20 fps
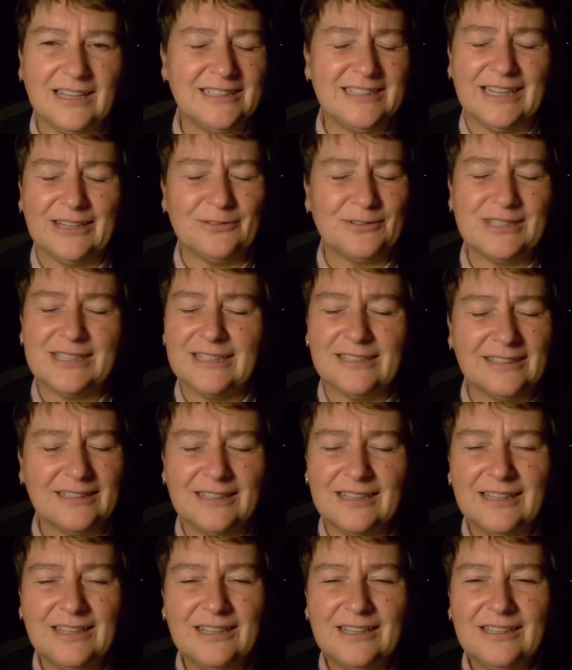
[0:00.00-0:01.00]
I doubt it.
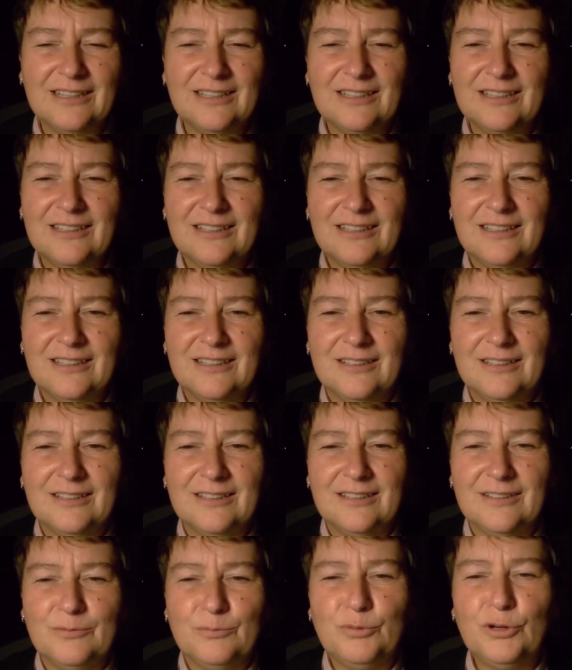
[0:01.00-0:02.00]

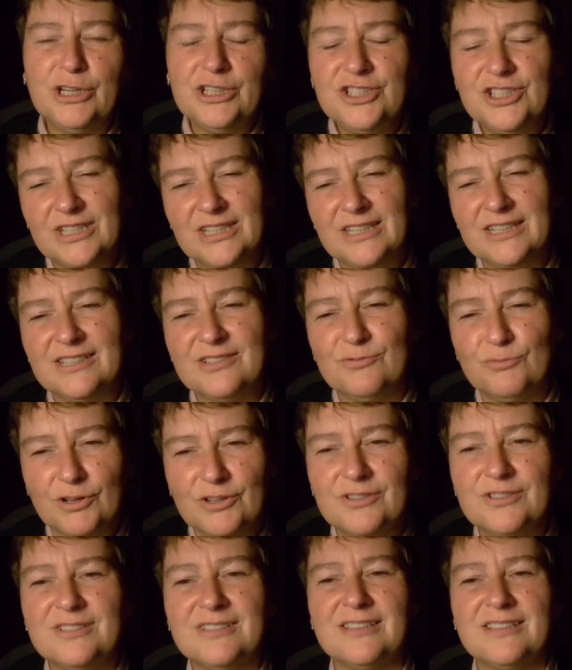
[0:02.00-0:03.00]
Prejudice
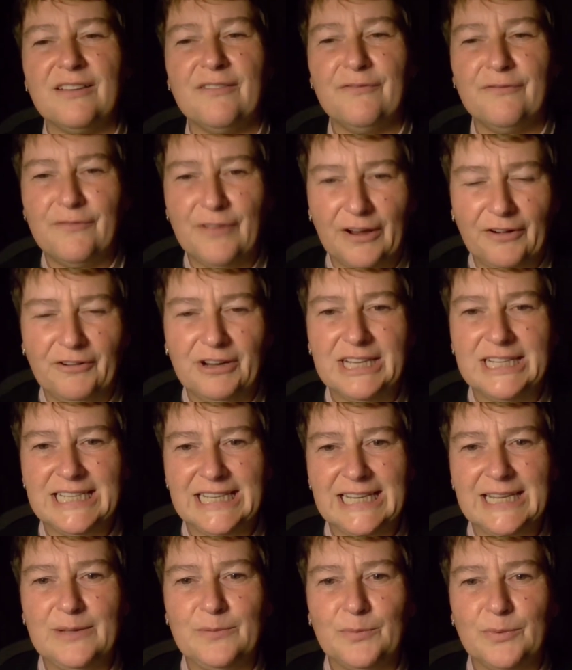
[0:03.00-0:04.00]
runs very
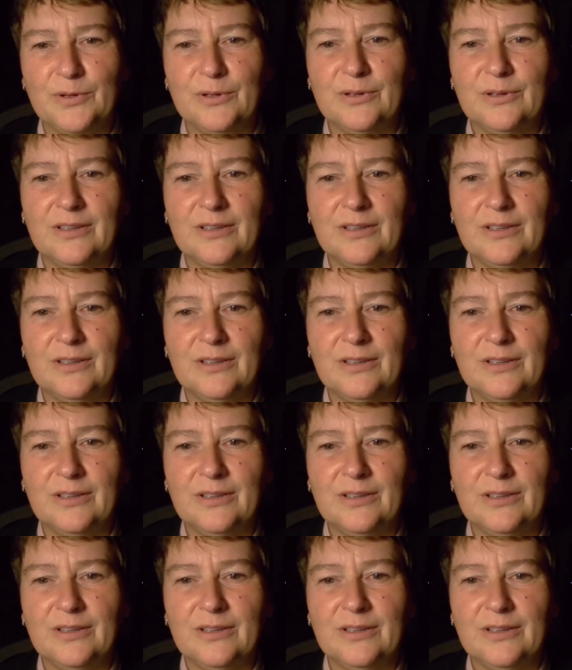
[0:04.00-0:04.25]
deep.